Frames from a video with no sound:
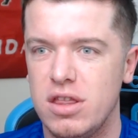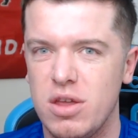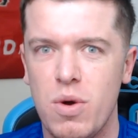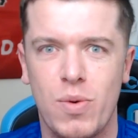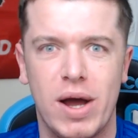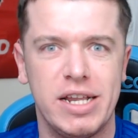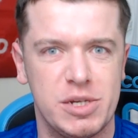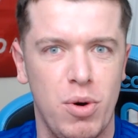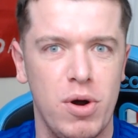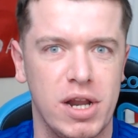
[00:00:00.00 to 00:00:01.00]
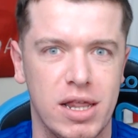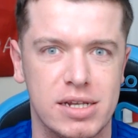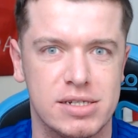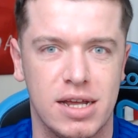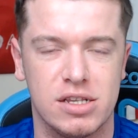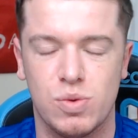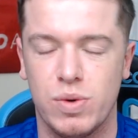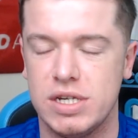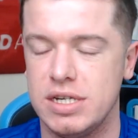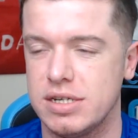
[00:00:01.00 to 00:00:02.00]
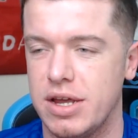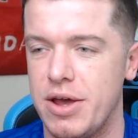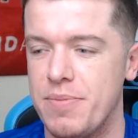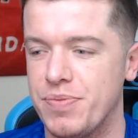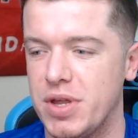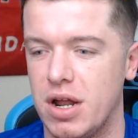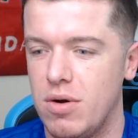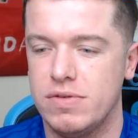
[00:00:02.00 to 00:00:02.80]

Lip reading: they were quite disappointing in that sense, which is, you know,